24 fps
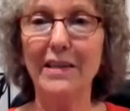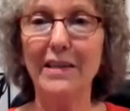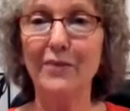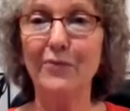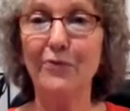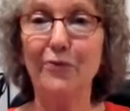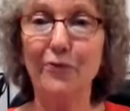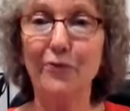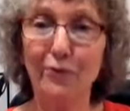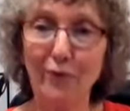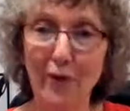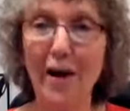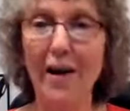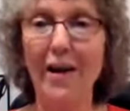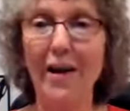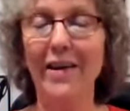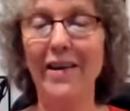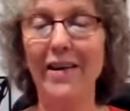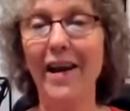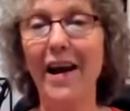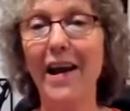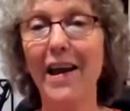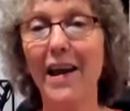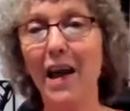It's
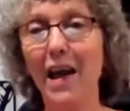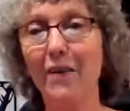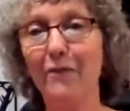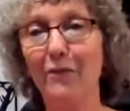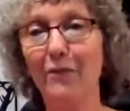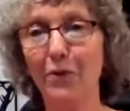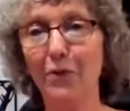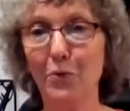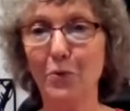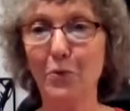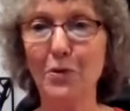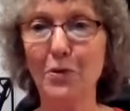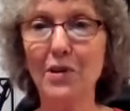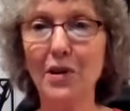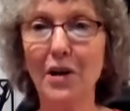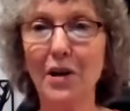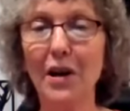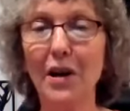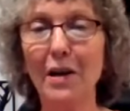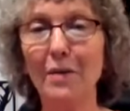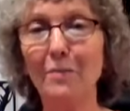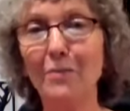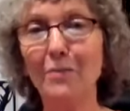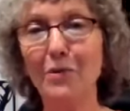fun. I have a good
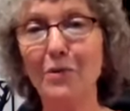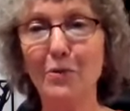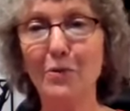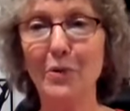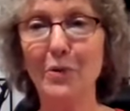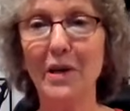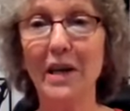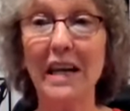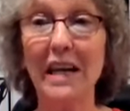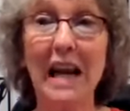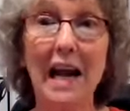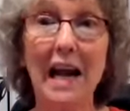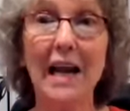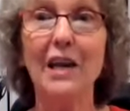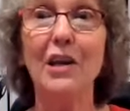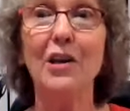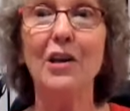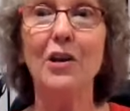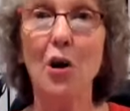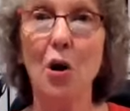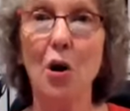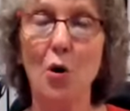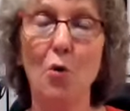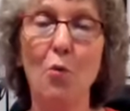time doing it. I
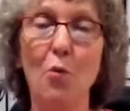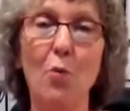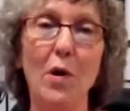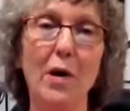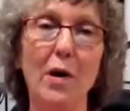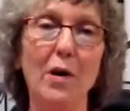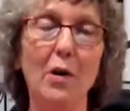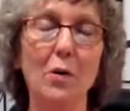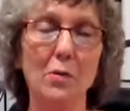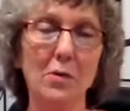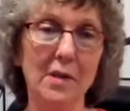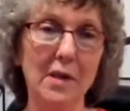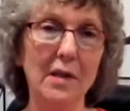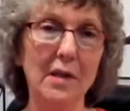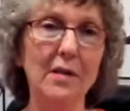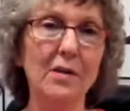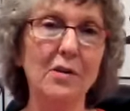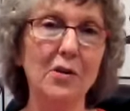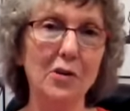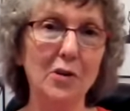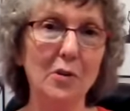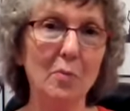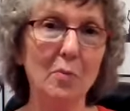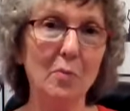know what goes
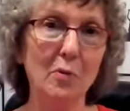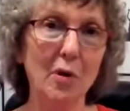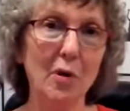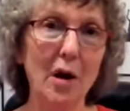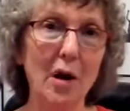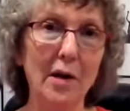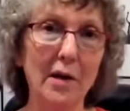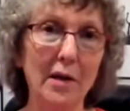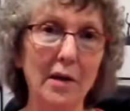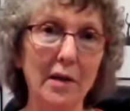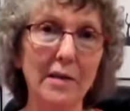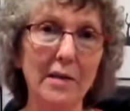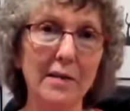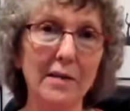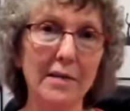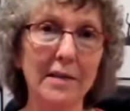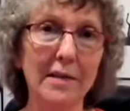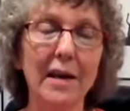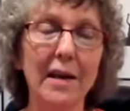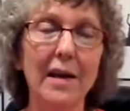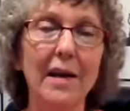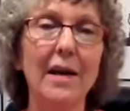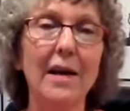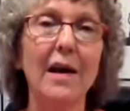into the
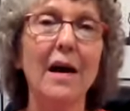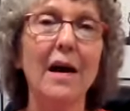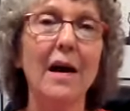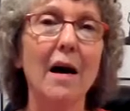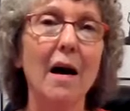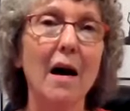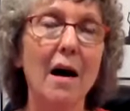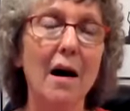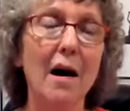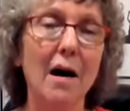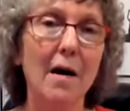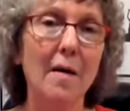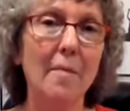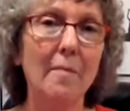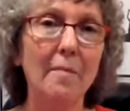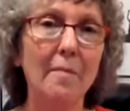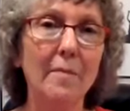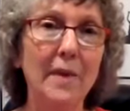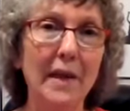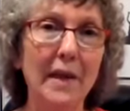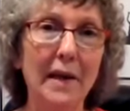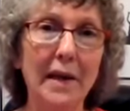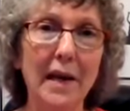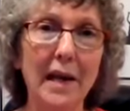products
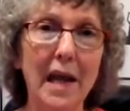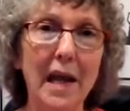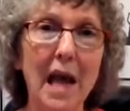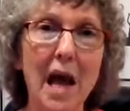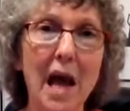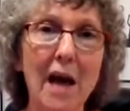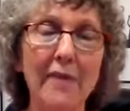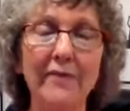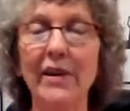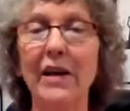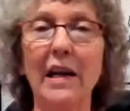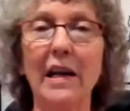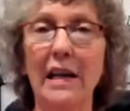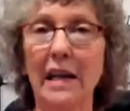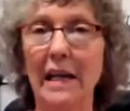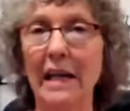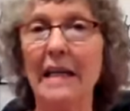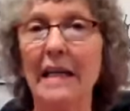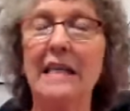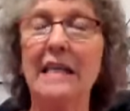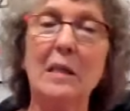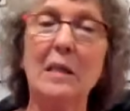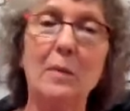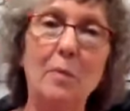that I have, and I
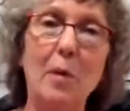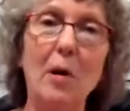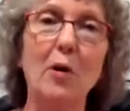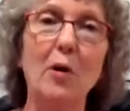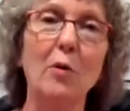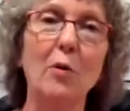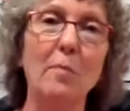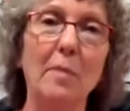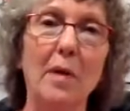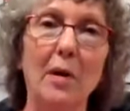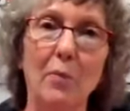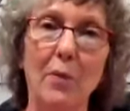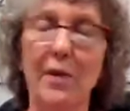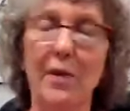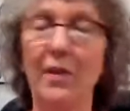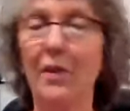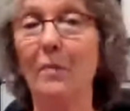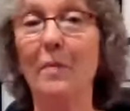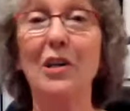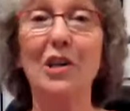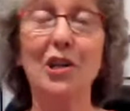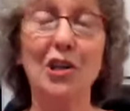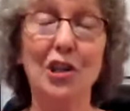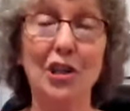can experiment with
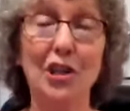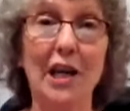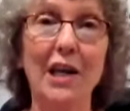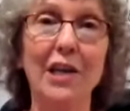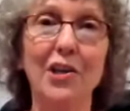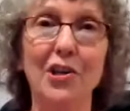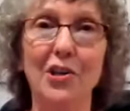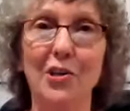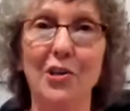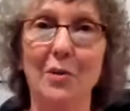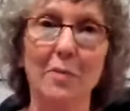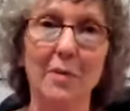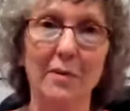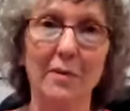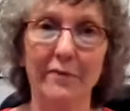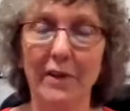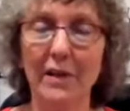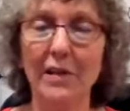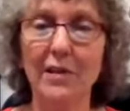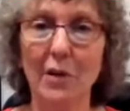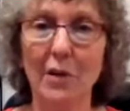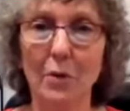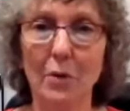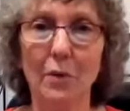them and change them if
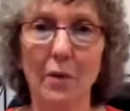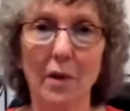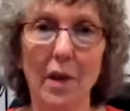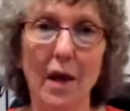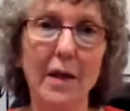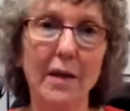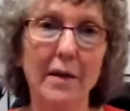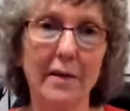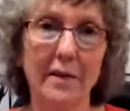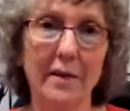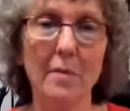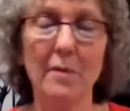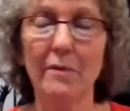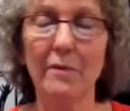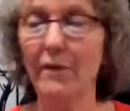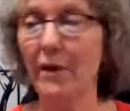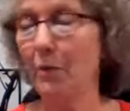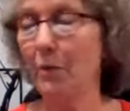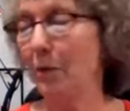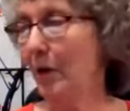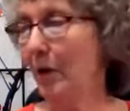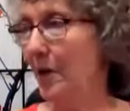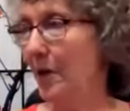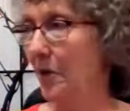I don't like them. If
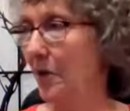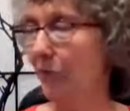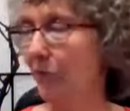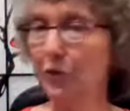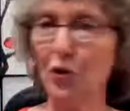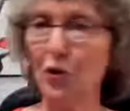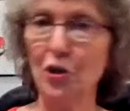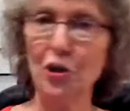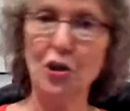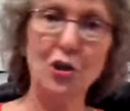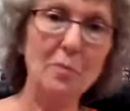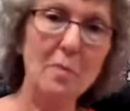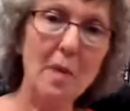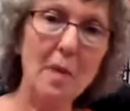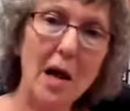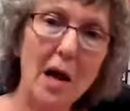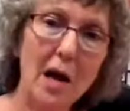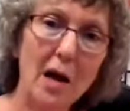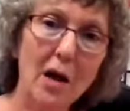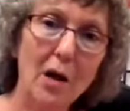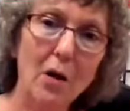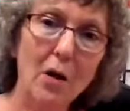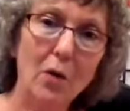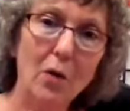I want a different
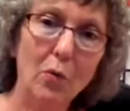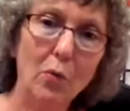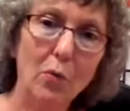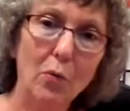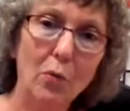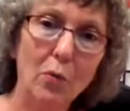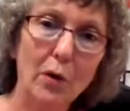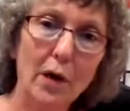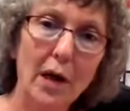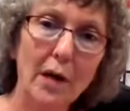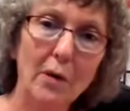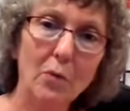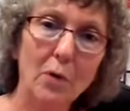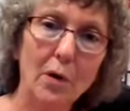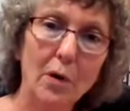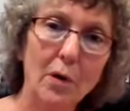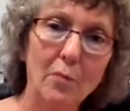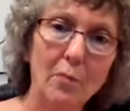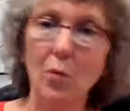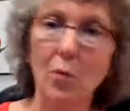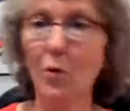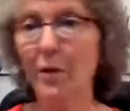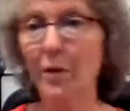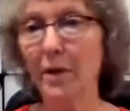smell or I
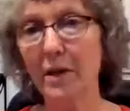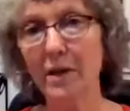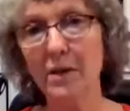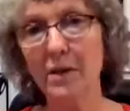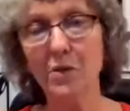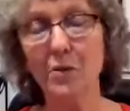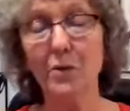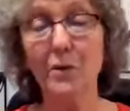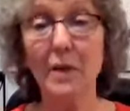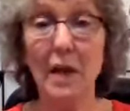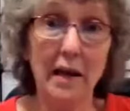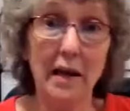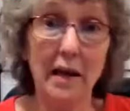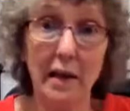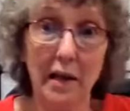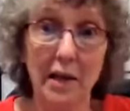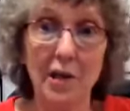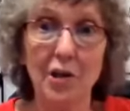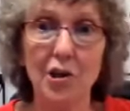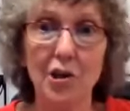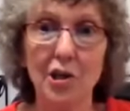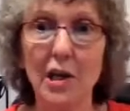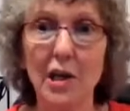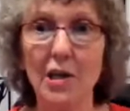want more this or that, I
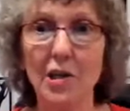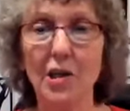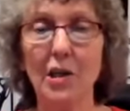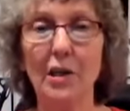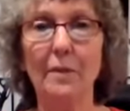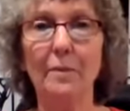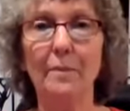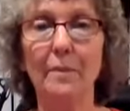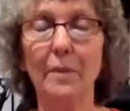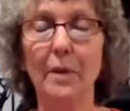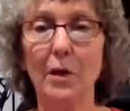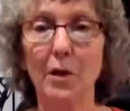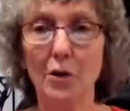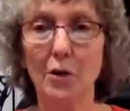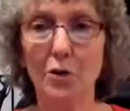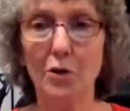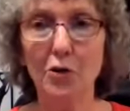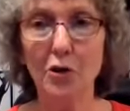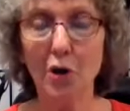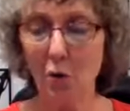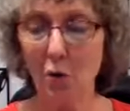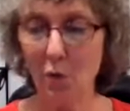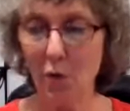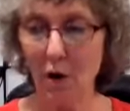can change it.
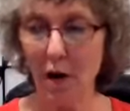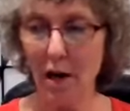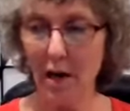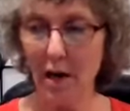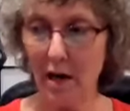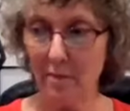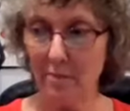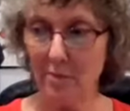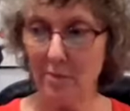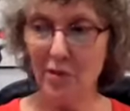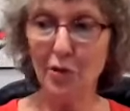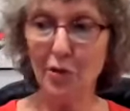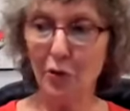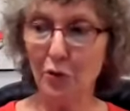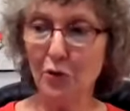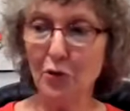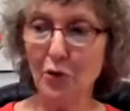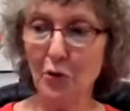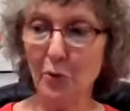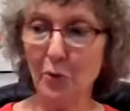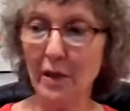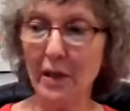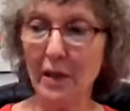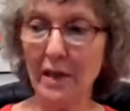So I'm still
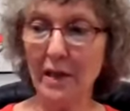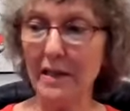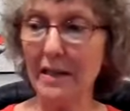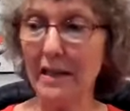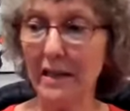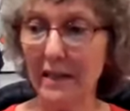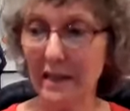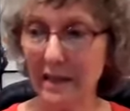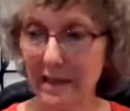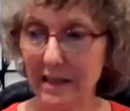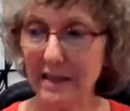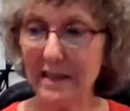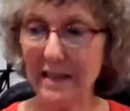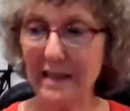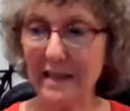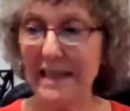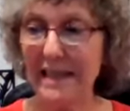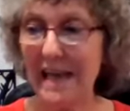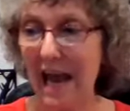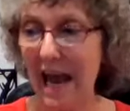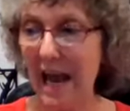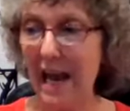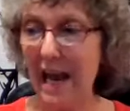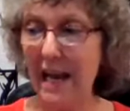doing it to this
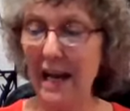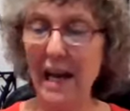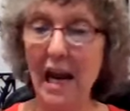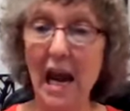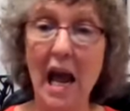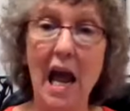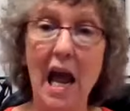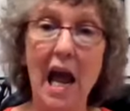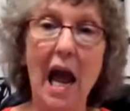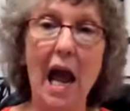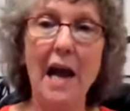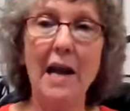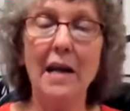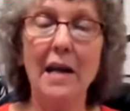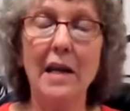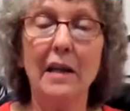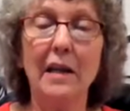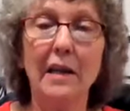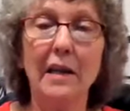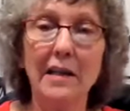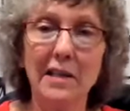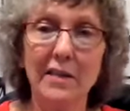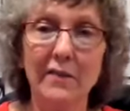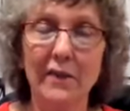day. And
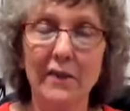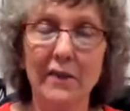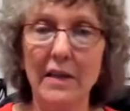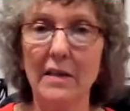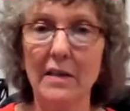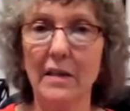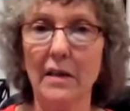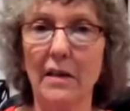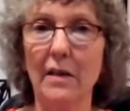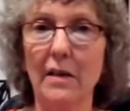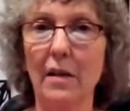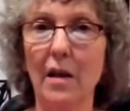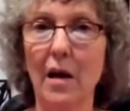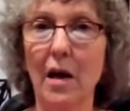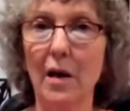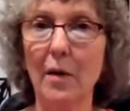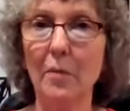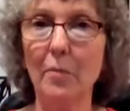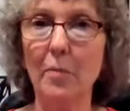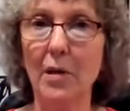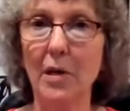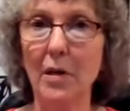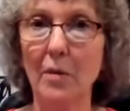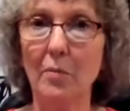let's face it, a
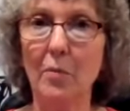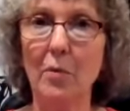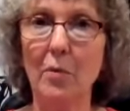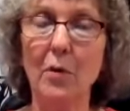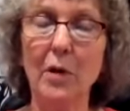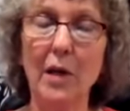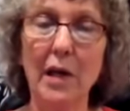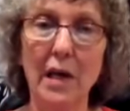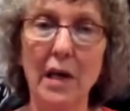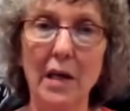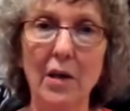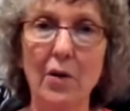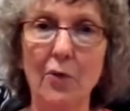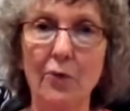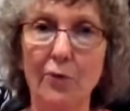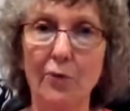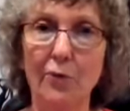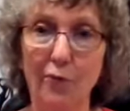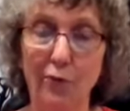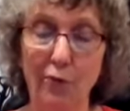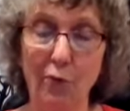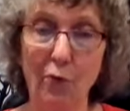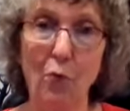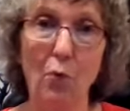lot of people can't
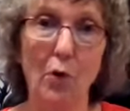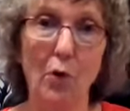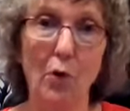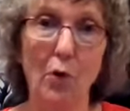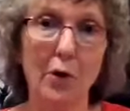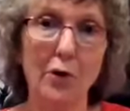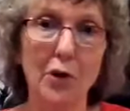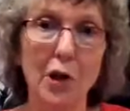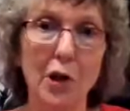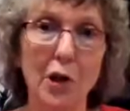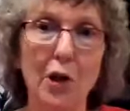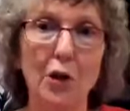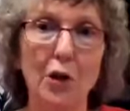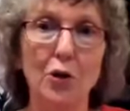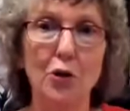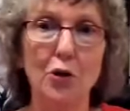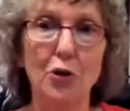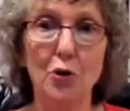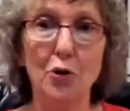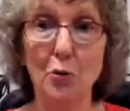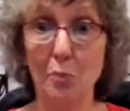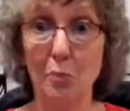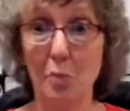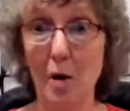afford
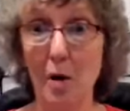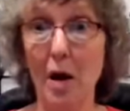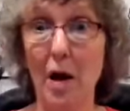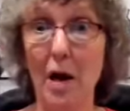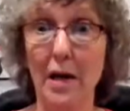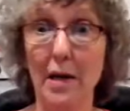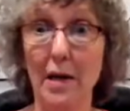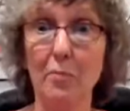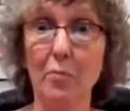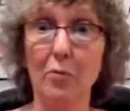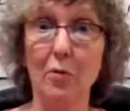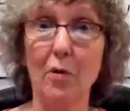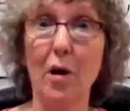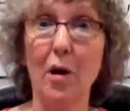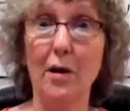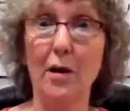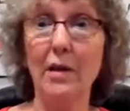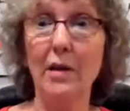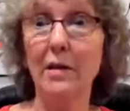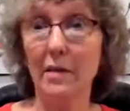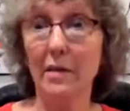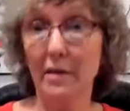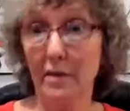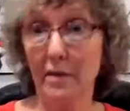to buy
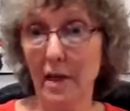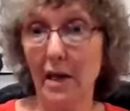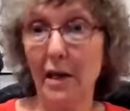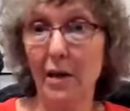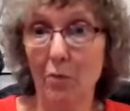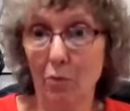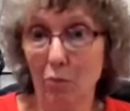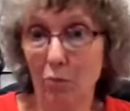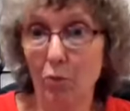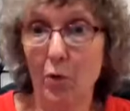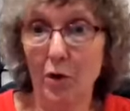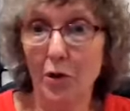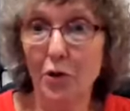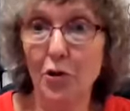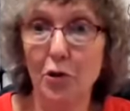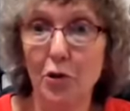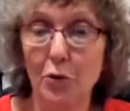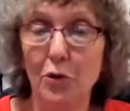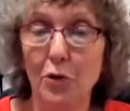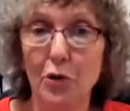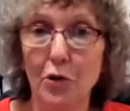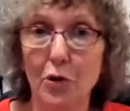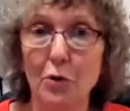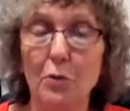products. They want to
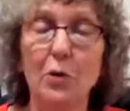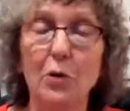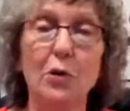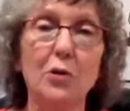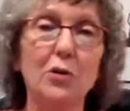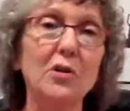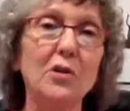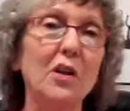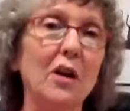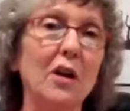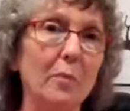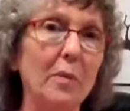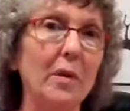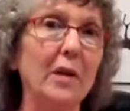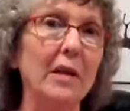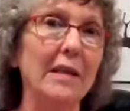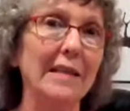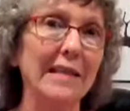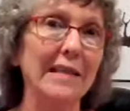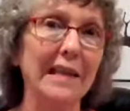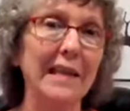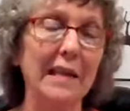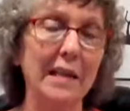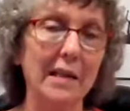do the do-it-yourself
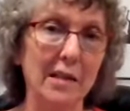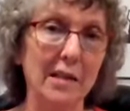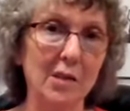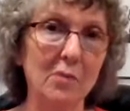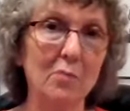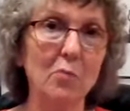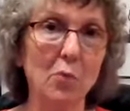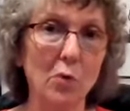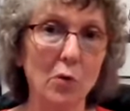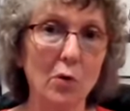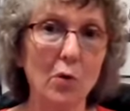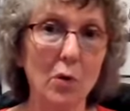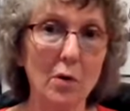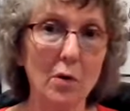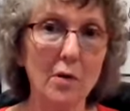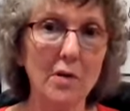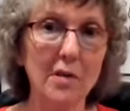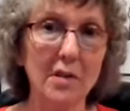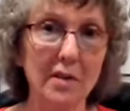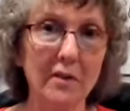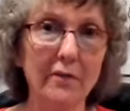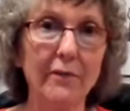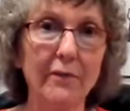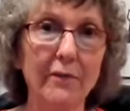because it is more
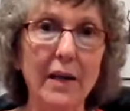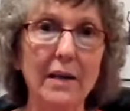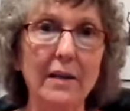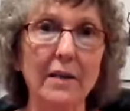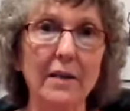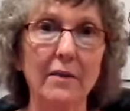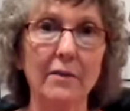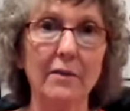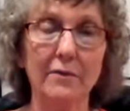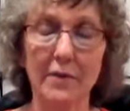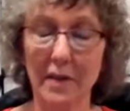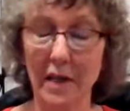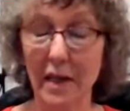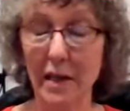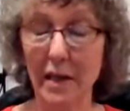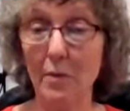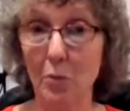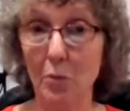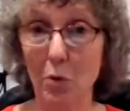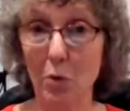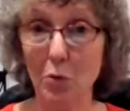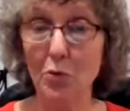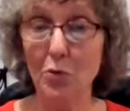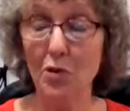cost effective
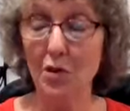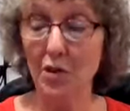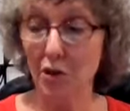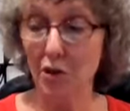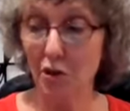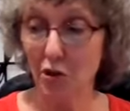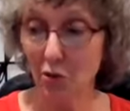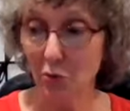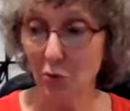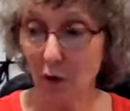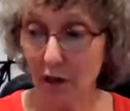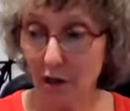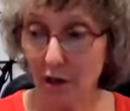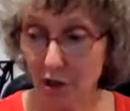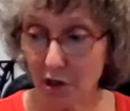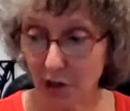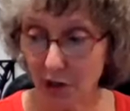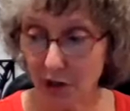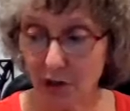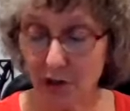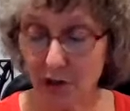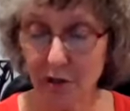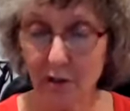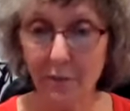in most
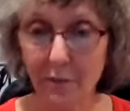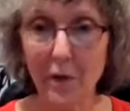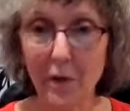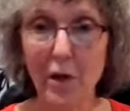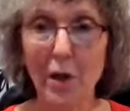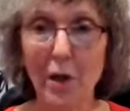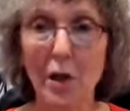situations.